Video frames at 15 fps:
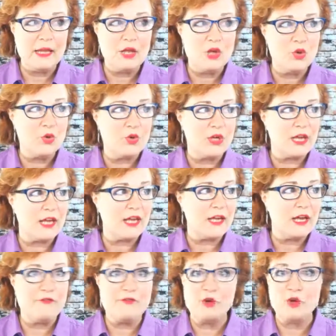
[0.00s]
You
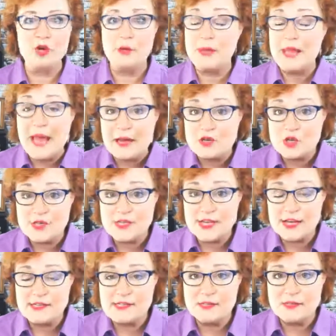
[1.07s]
can, if you're going to be
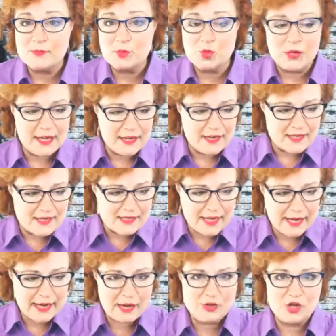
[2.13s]
exercising in the morning,
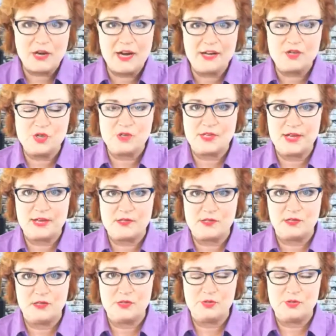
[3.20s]
set out your exercise
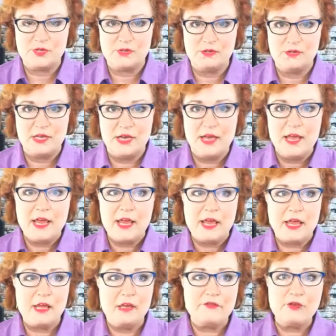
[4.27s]
clothes.
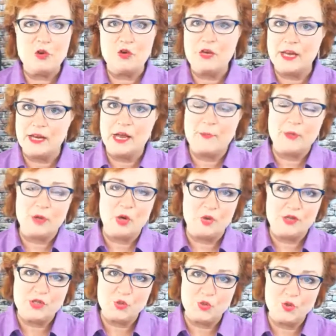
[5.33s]
If you're getting up and
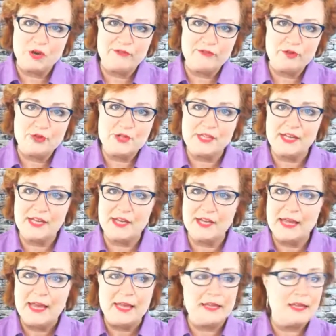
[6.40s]
going to work first
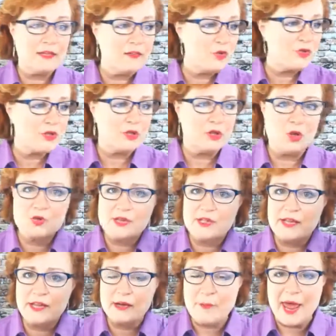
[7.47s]
thing, get those clothes,
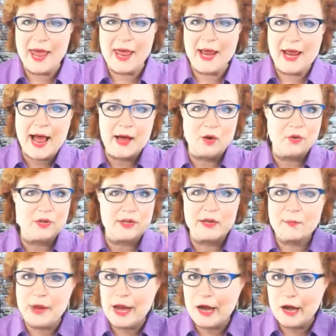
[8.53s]
let them hang out, let
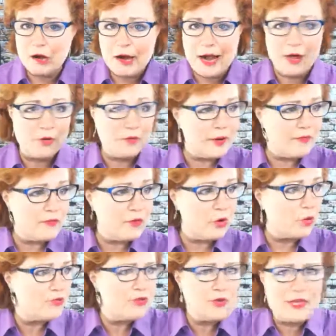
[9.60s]
them air out.
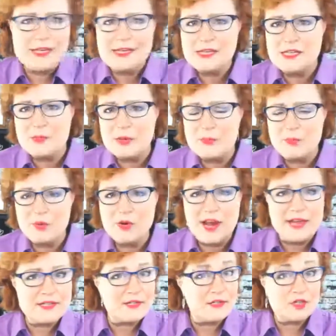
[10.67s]
Do they need to be
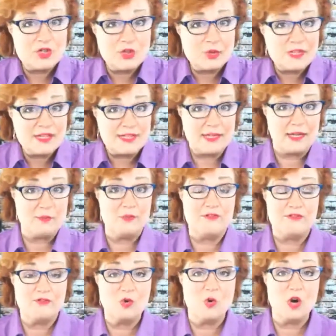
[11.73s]
pressed? Do it the night
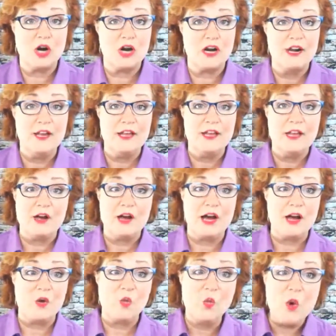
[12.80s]
before.
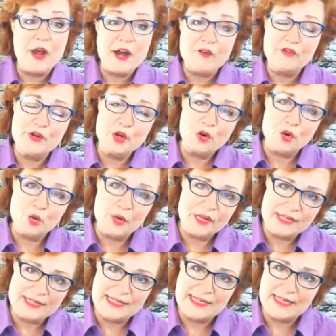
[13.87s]
Whatever you're
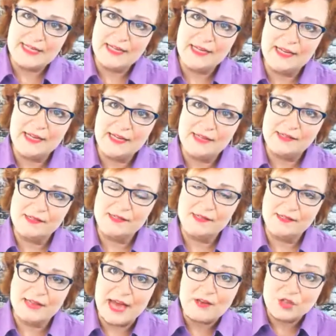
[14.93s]
going to need,
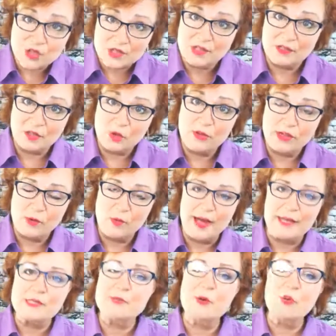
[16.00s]
not just clothing
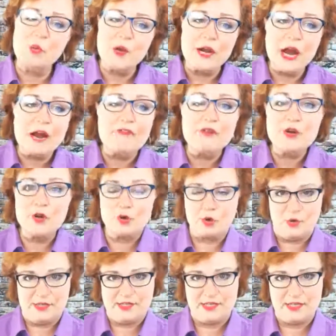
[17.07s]
wise, but whatever you're
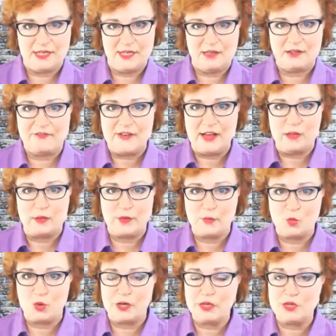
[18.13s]
going to need the following
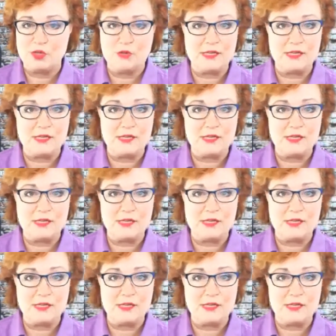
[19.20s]
morning. Do